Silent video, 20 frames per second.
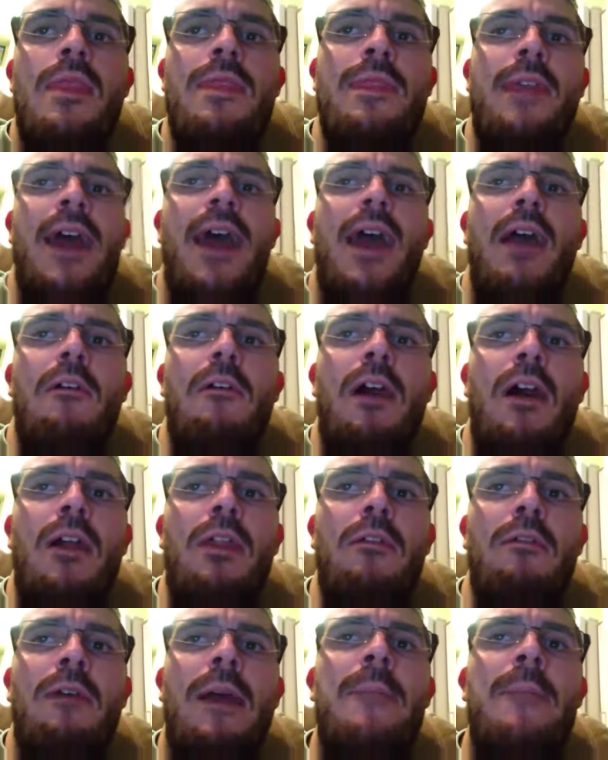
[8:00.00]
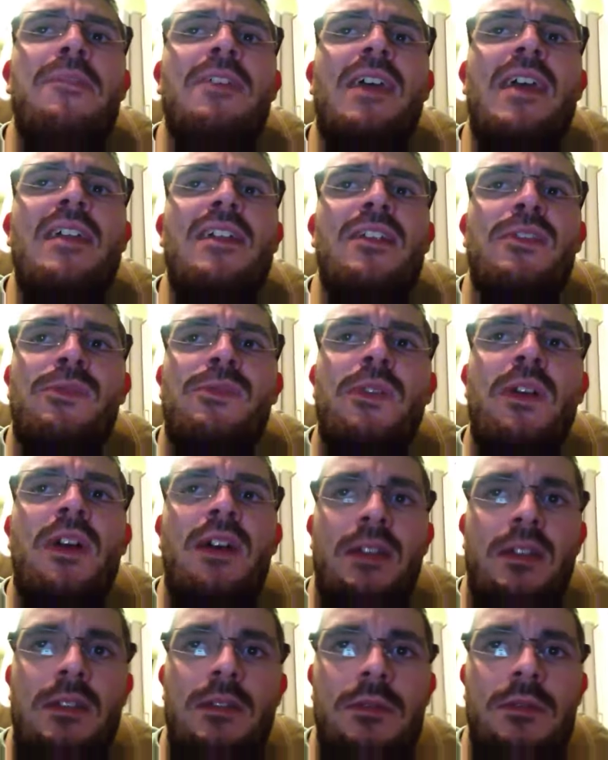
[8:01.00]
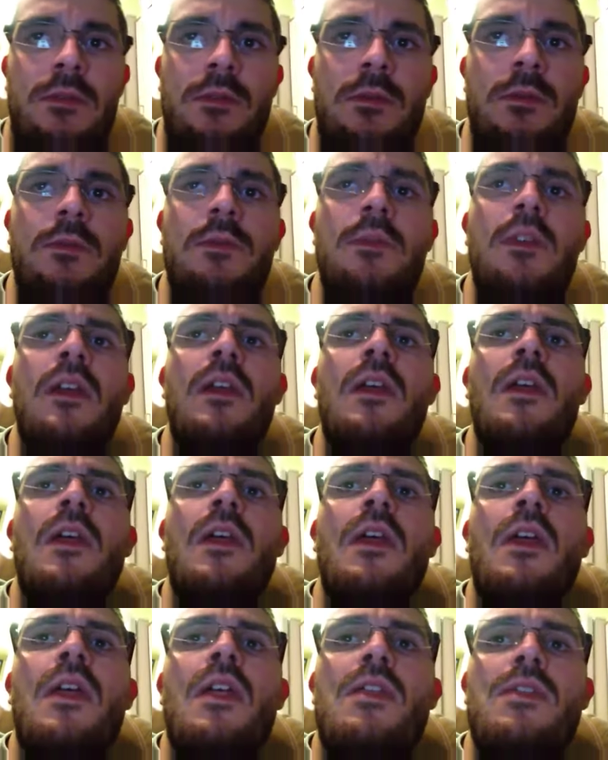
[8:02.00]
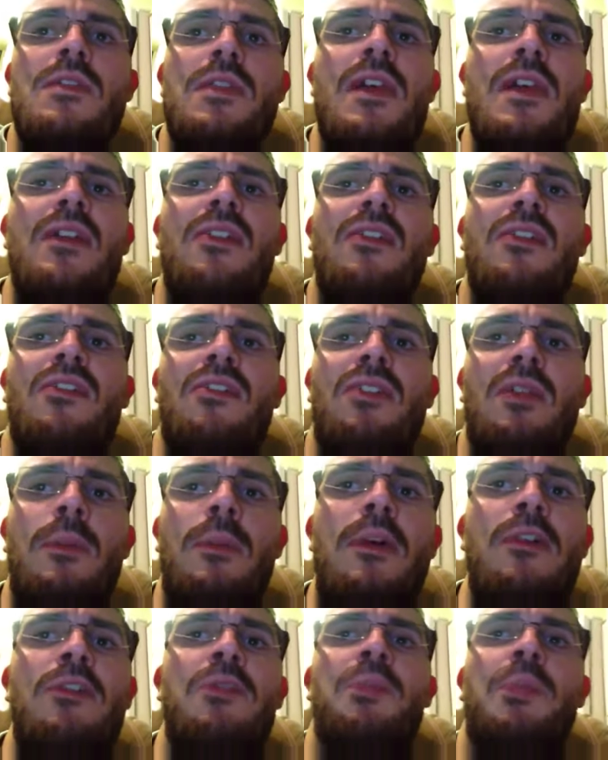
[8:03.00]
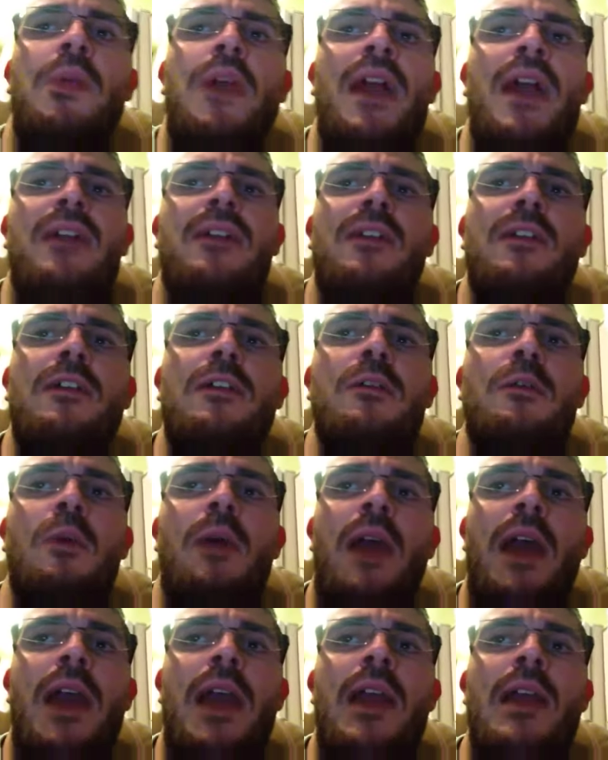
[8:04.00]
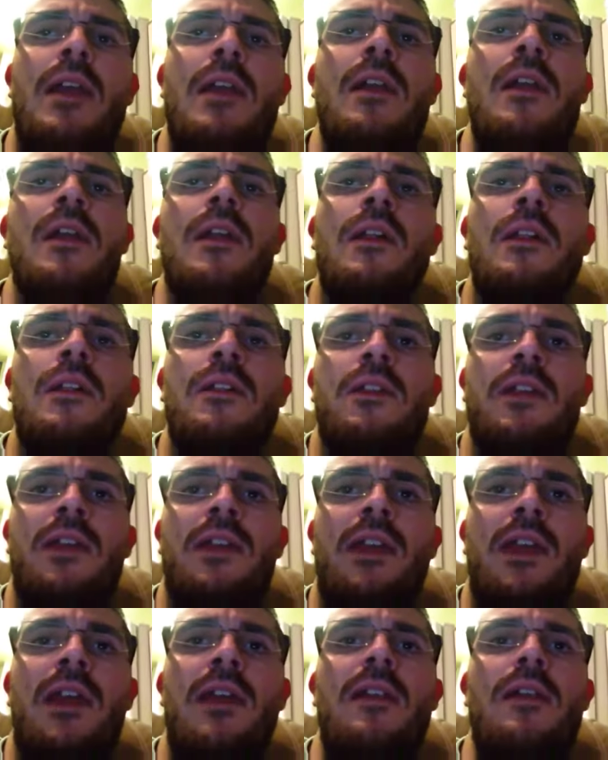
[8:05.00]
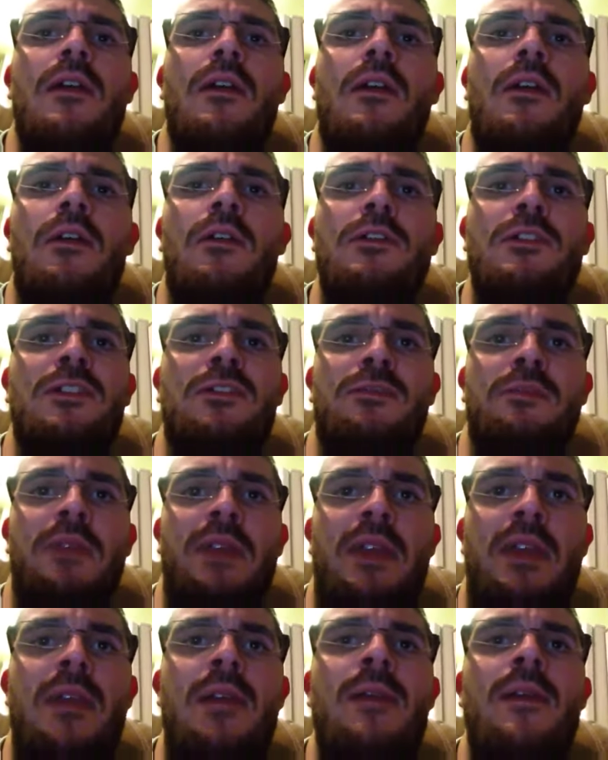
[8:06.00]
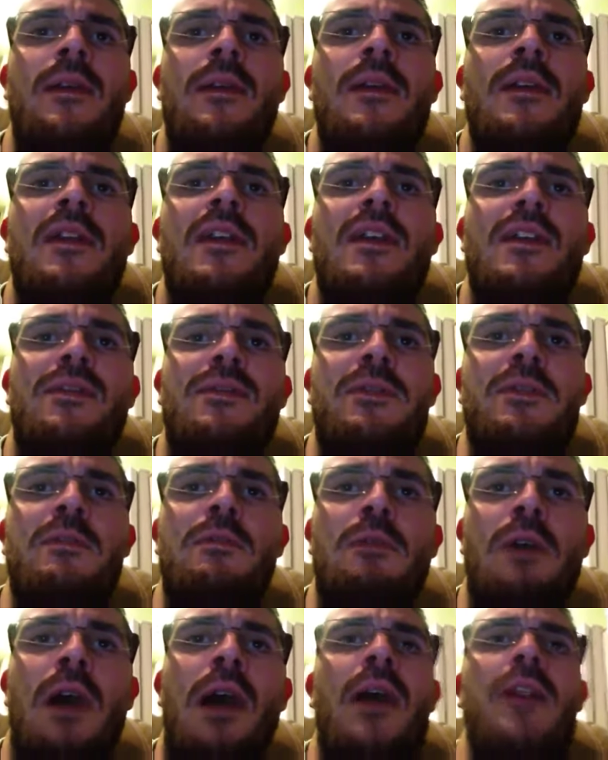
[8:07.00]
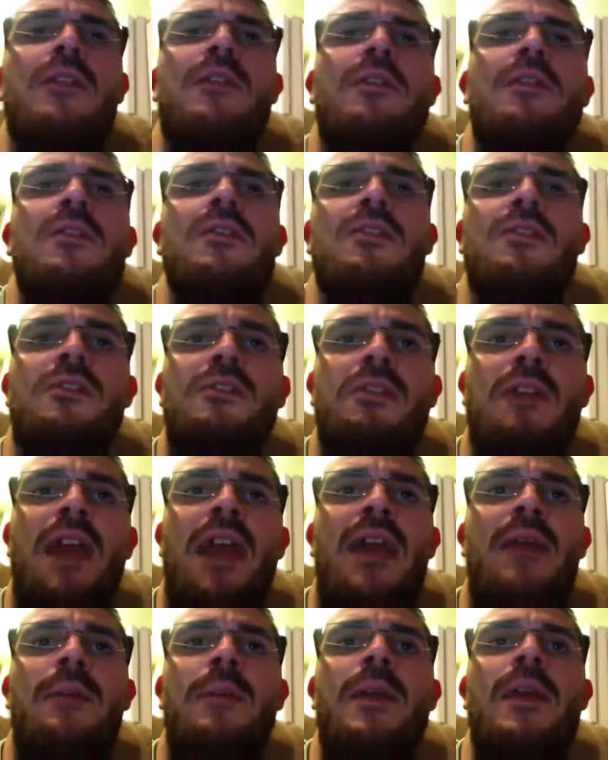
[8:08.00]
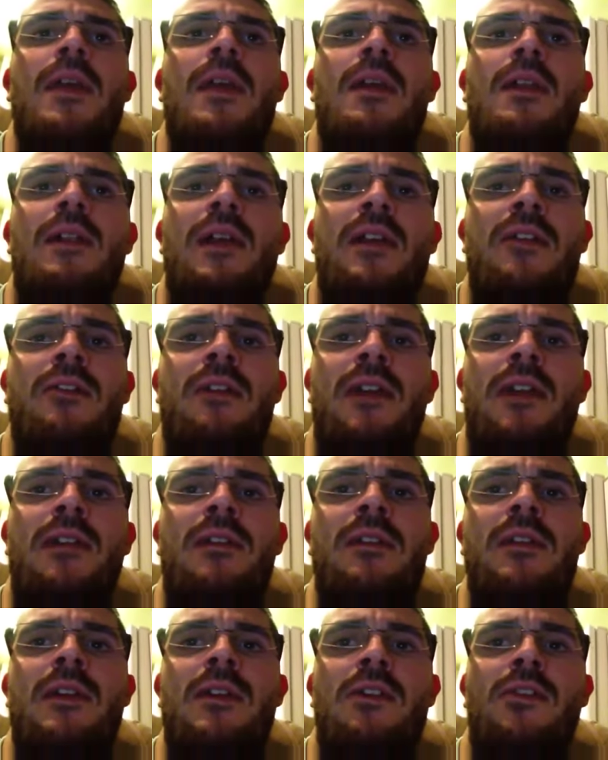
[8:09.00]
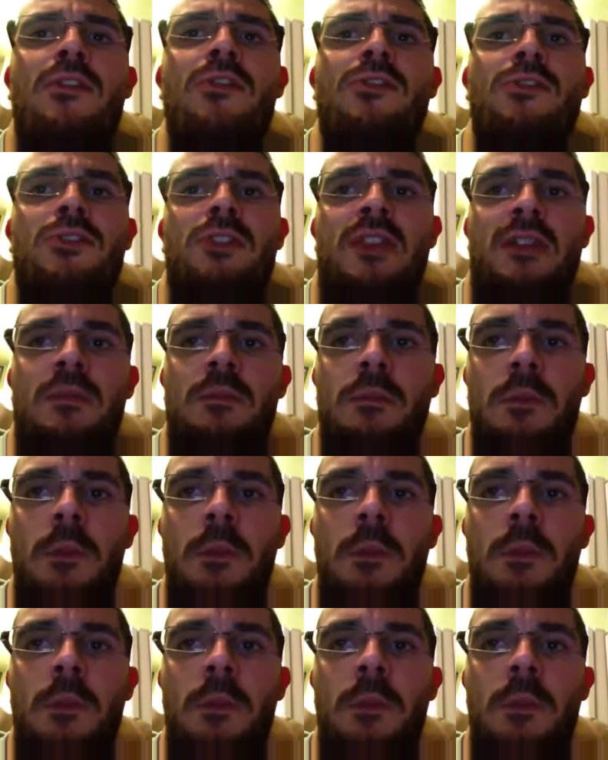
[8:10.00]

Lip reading: that while the website is fun, this is the most practical way to get a hold of me if you want to track me electronically and socially.